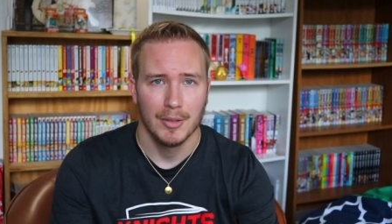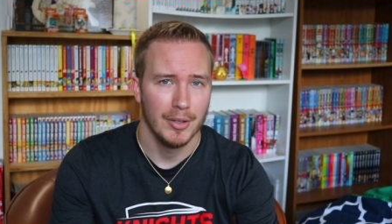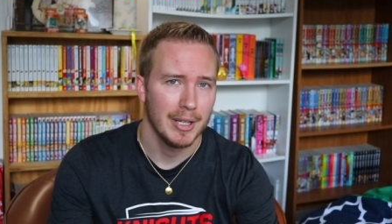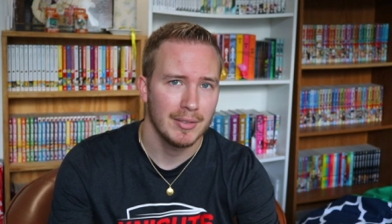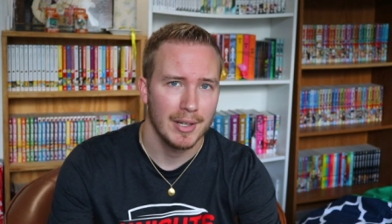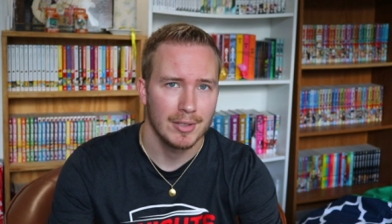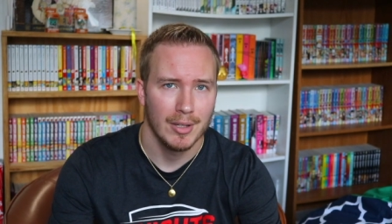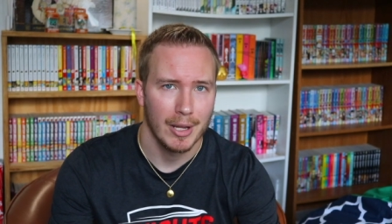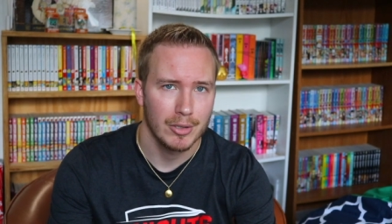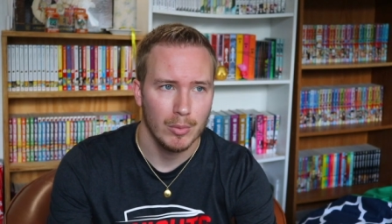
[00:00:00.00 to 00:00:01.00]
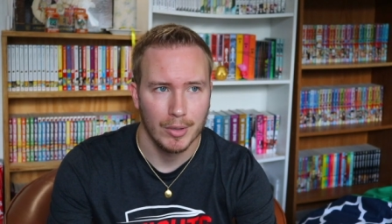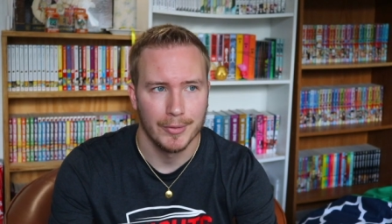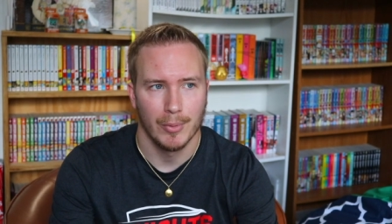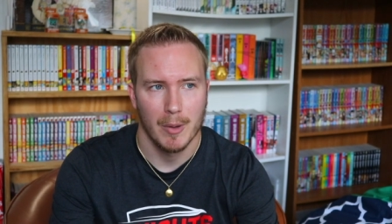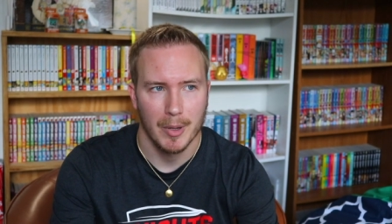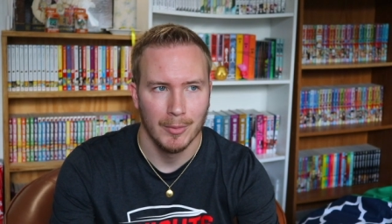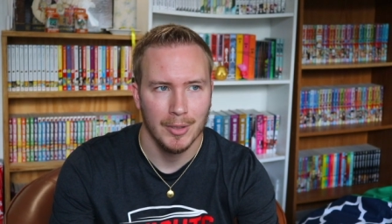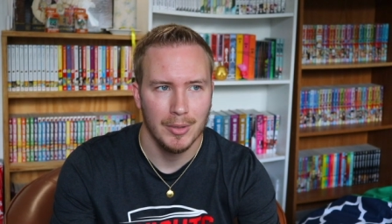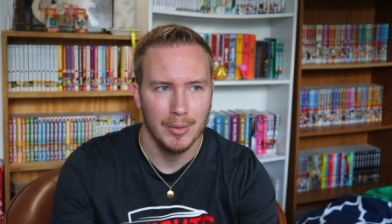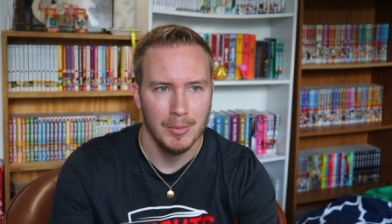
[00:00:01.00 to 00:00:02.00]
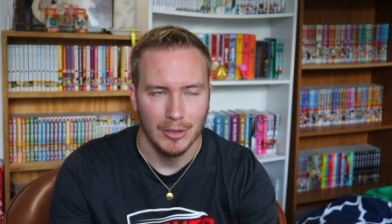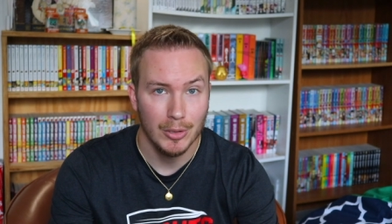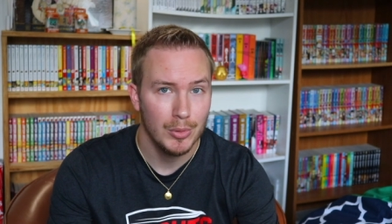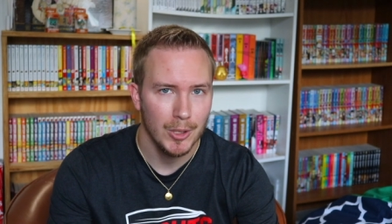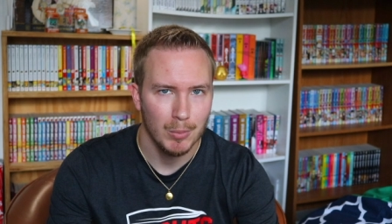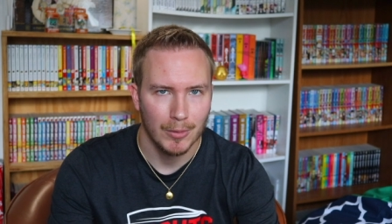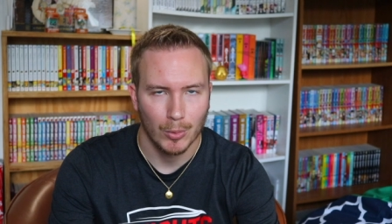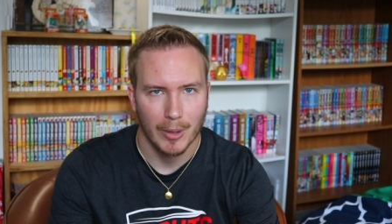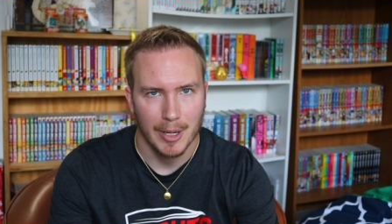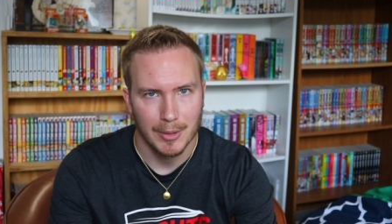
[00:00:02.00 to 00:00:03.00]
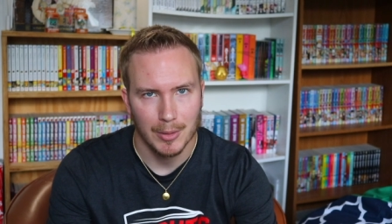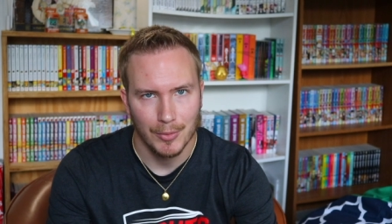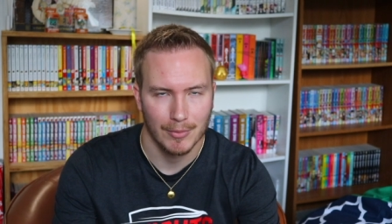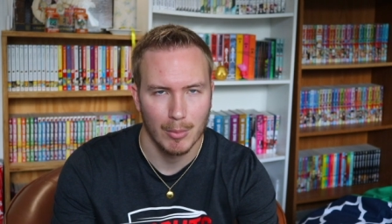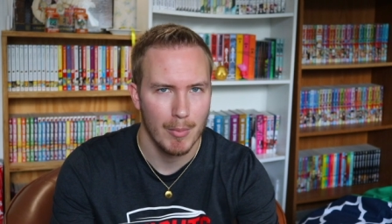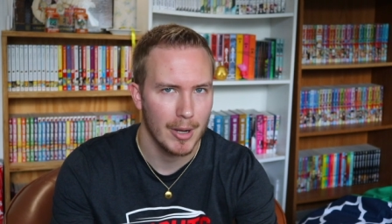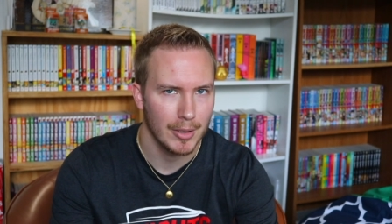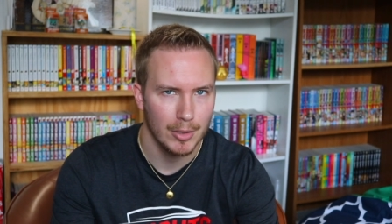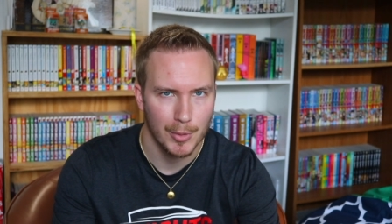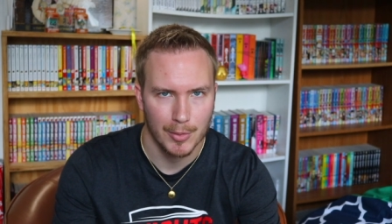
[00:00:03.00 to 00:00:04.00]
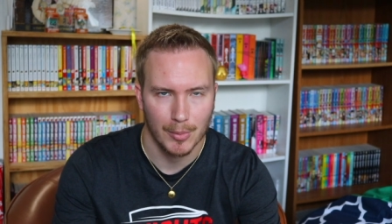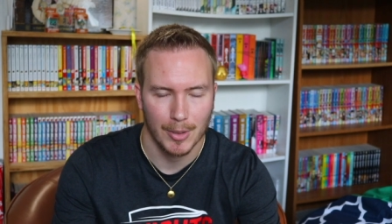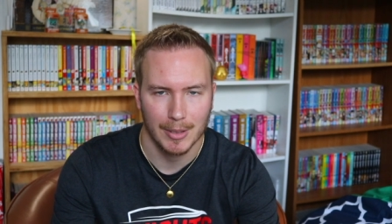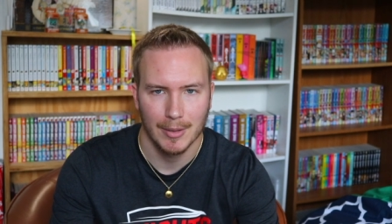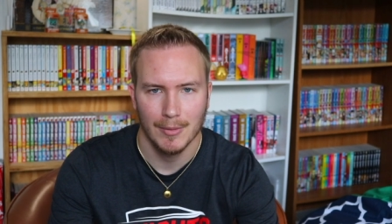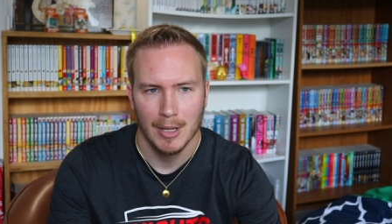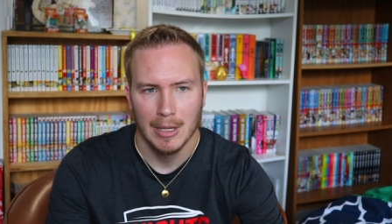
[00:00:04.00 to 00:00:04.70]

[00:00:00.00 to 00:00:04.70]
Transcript: So the next section I actually want to swap. I want to do YouTube before I do from a manga tuber's perspective.